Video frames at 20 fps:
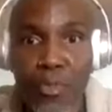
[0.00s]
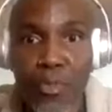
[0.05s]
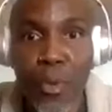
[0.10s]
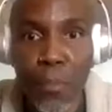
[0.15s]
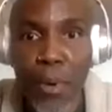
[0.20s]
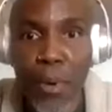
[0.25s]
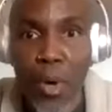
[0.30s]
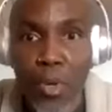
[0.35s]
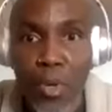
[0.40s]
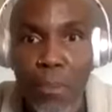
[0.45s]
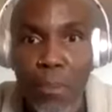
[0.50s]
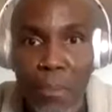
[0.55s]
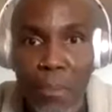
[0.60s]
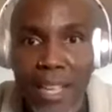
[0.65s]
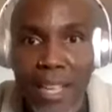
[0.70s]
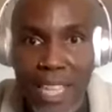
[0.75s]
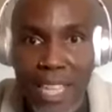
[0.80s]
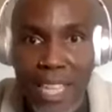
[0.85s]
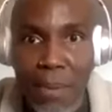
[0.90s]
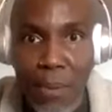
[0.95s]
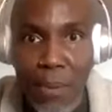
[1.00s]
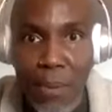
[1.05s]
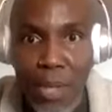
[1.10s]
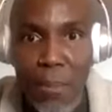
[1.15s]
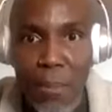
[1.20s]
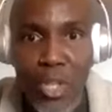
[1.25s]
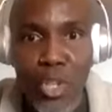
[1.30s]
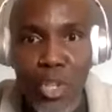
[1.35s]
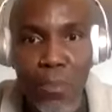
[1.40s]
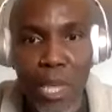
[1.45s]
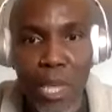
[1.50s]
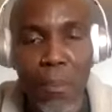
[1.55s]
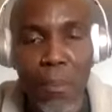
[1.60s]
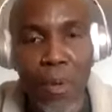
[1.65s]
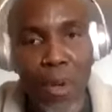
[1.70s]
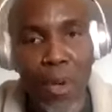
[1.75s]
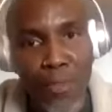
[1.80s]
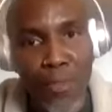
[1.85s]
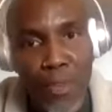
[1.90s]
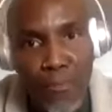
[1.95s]
if you build a big team with a bunch of
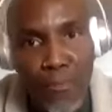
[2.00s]
people, if